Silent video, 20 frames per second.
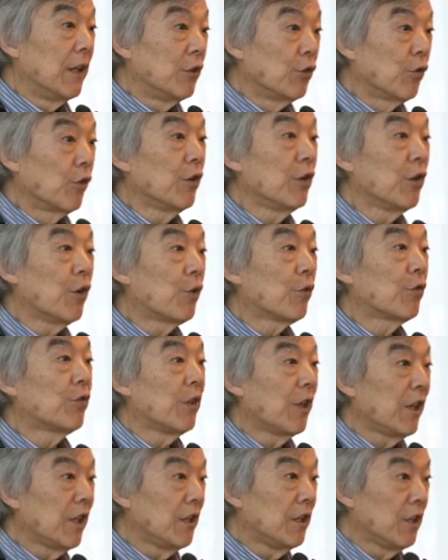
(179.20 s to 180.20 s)
During those
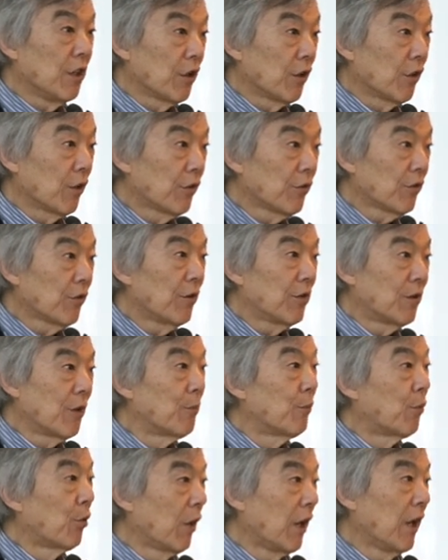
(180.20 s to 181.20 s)
10 years, the
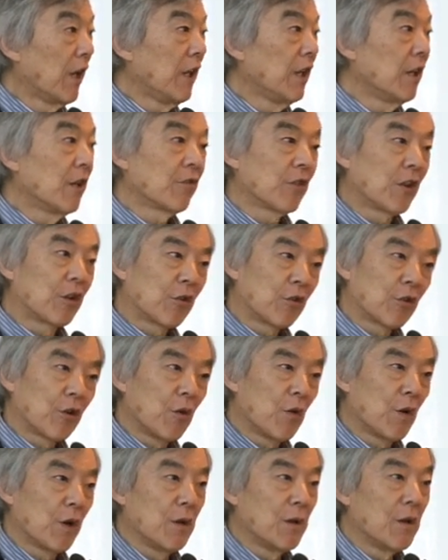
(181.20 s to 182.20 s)
brain is
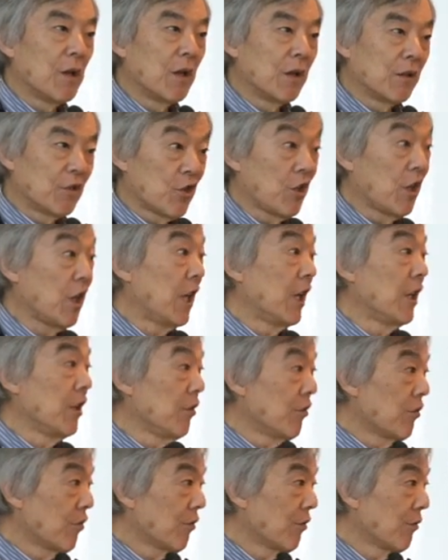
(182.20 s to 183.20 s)
undergoing change.
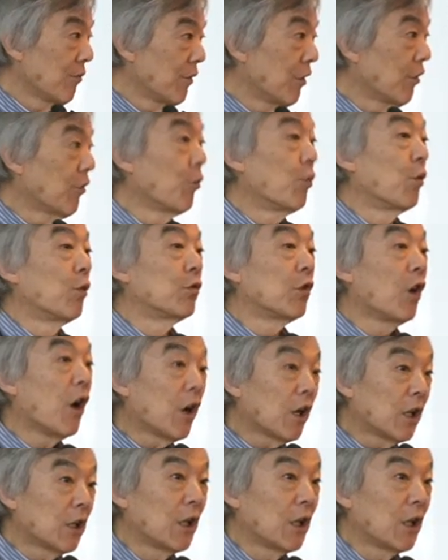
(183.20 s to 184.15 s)
So we'll talk a